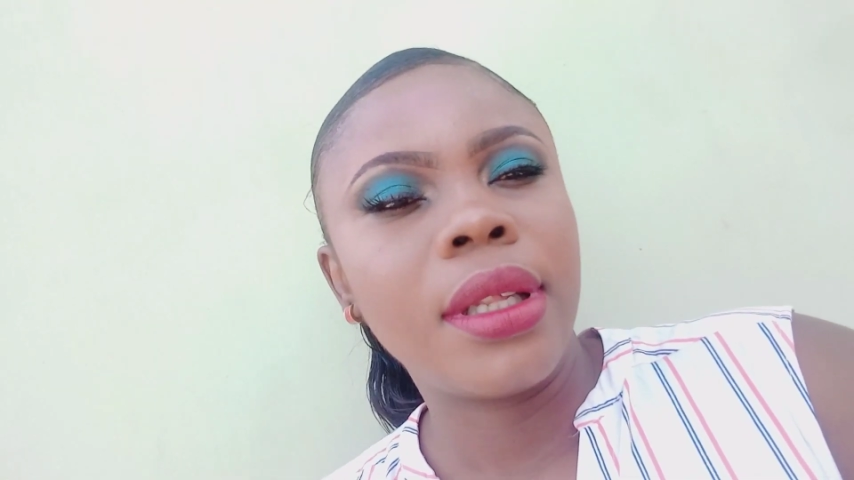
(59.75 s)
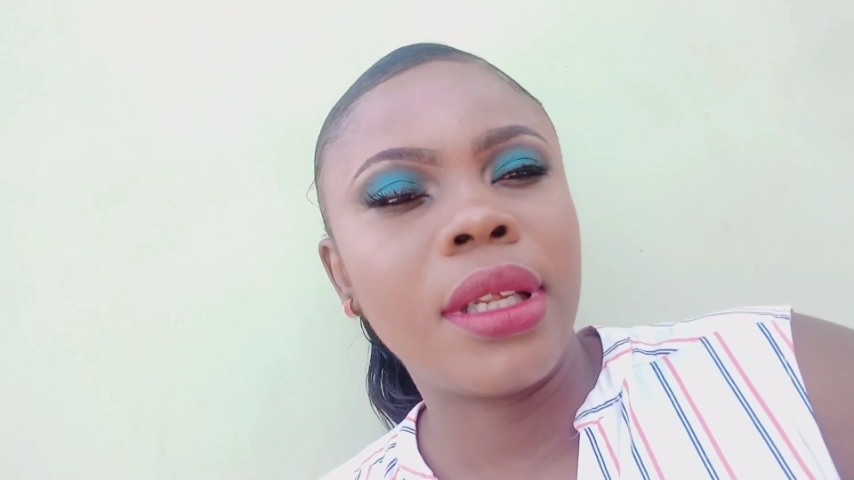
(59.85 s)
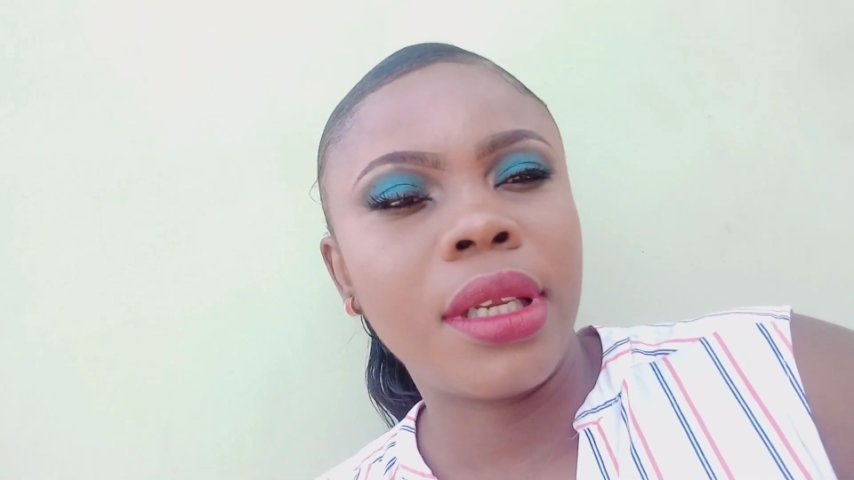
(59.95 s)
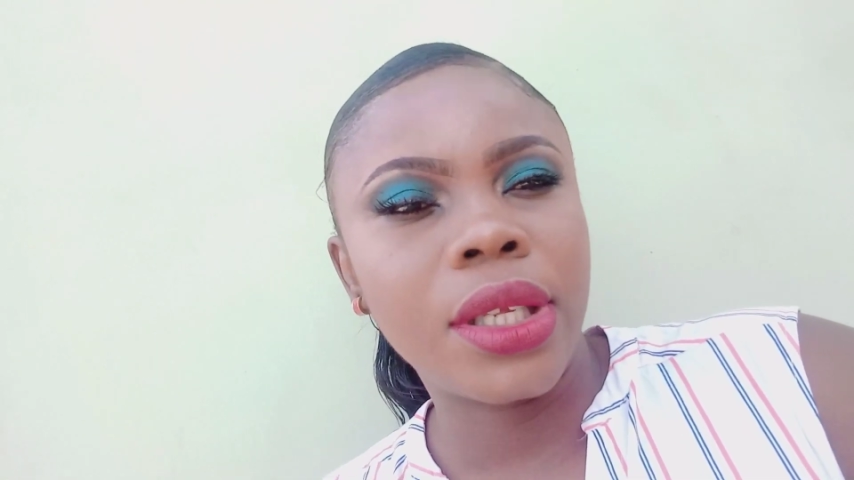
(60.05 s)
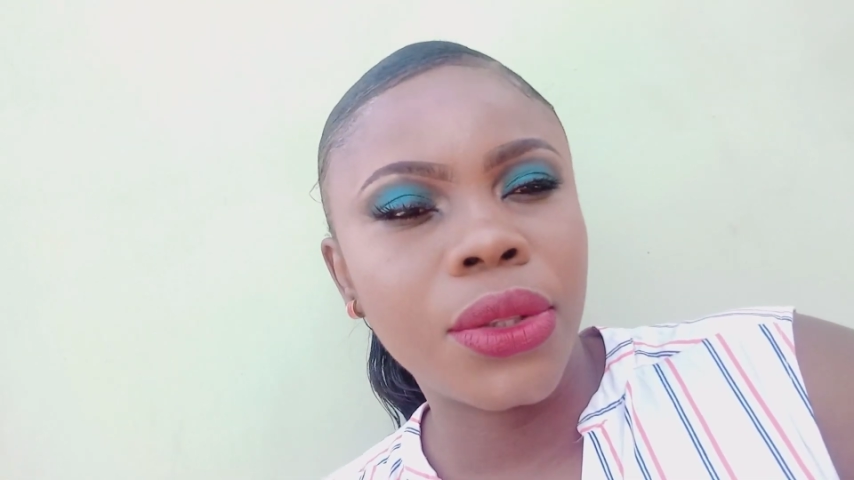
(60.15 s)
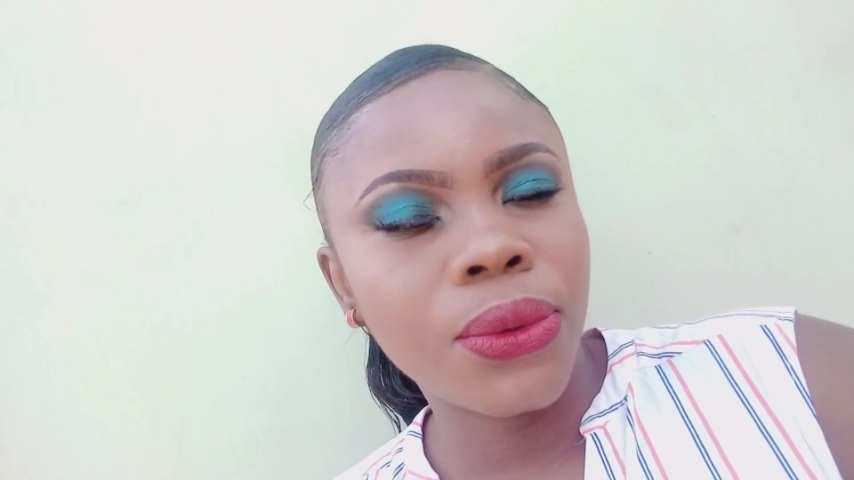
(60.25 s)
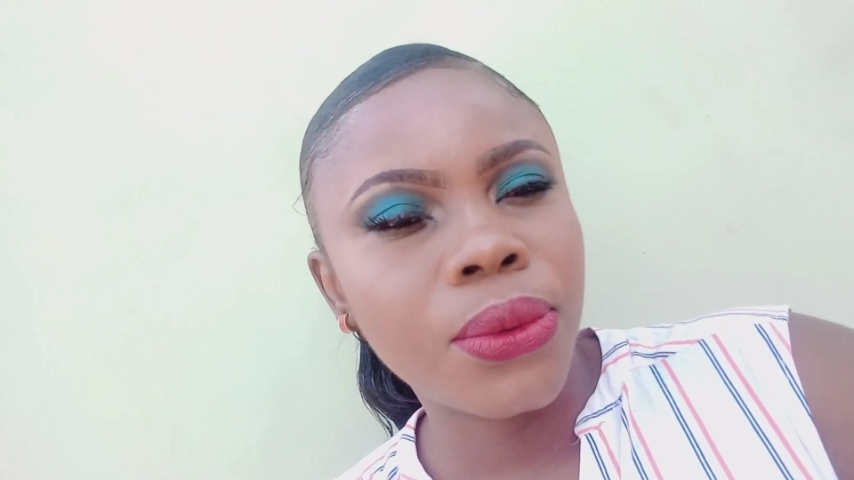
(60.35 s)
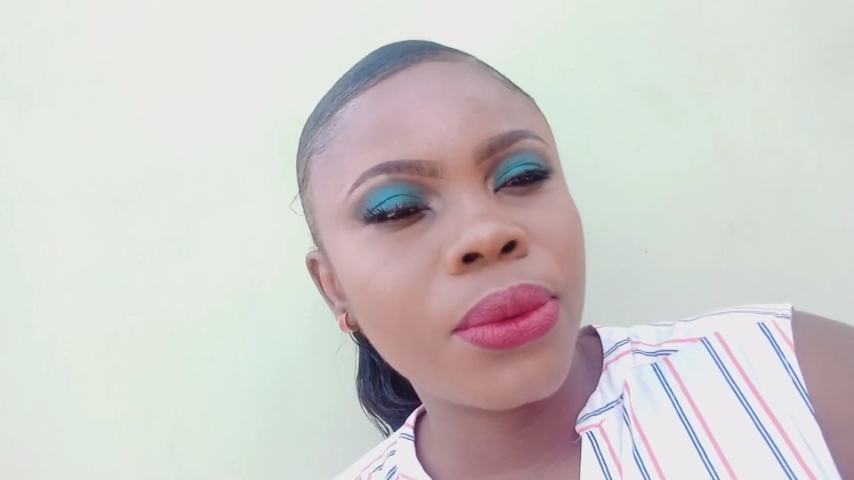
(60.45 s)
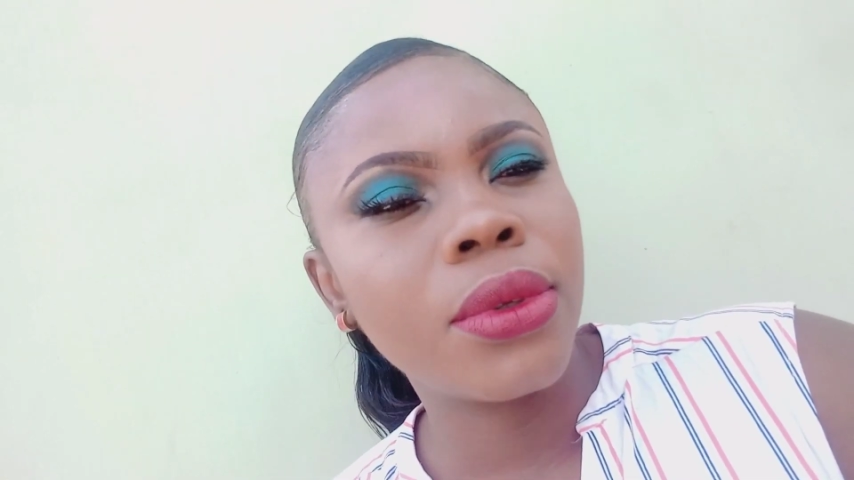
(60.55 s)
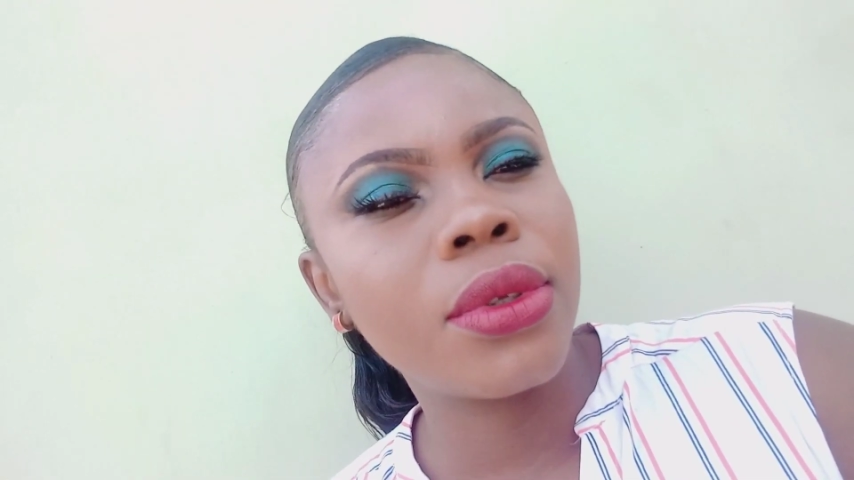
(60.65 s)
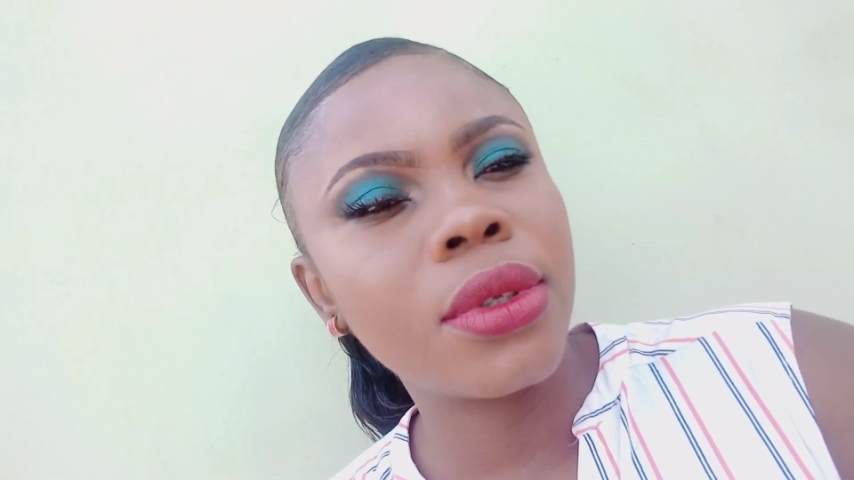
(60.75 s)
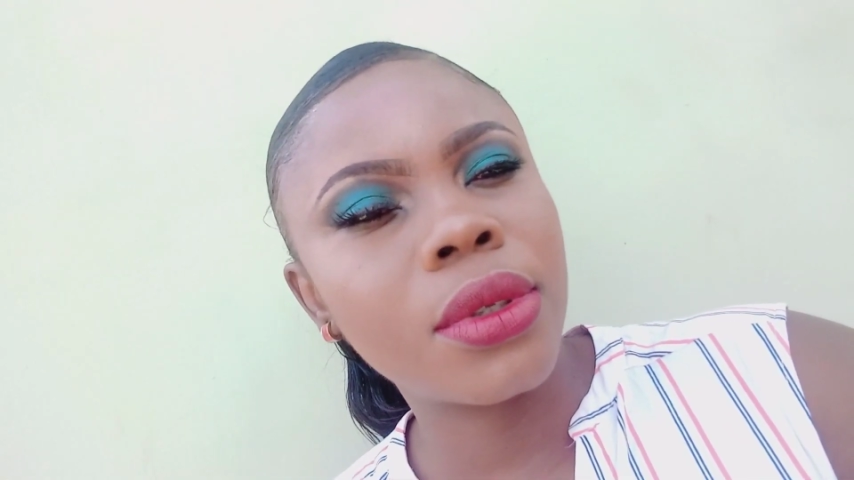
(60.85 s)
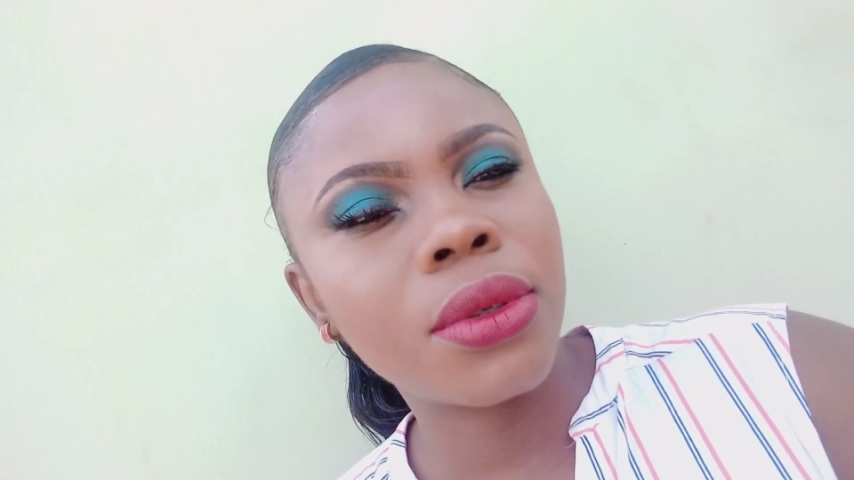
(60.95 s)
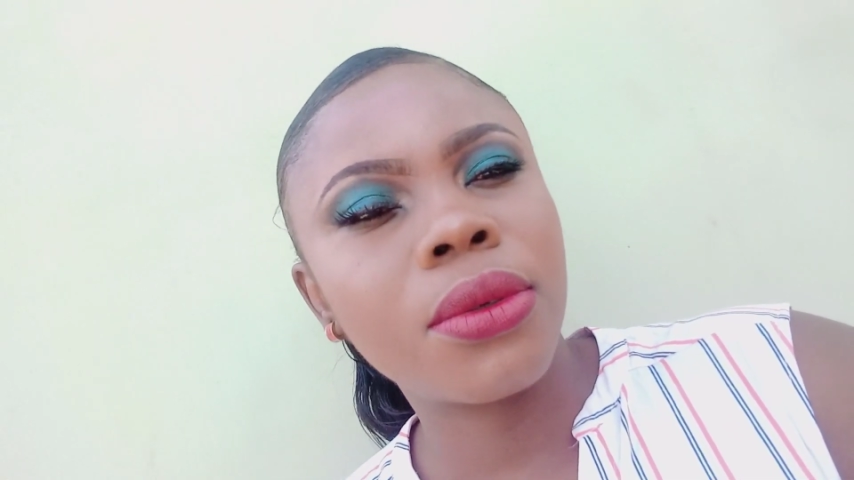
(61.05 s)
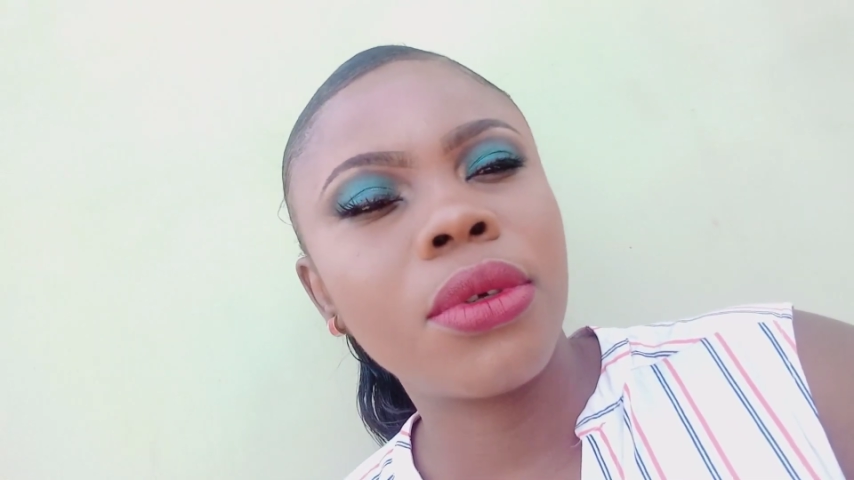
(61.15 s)
that I do.
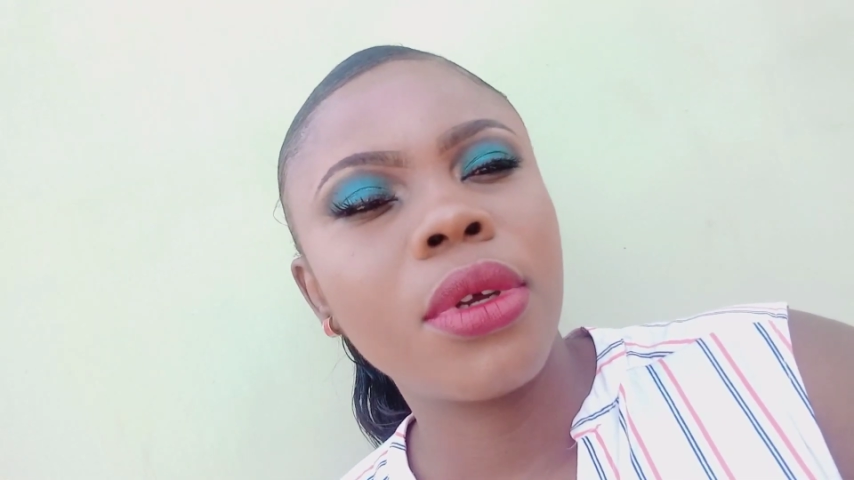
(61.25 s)
So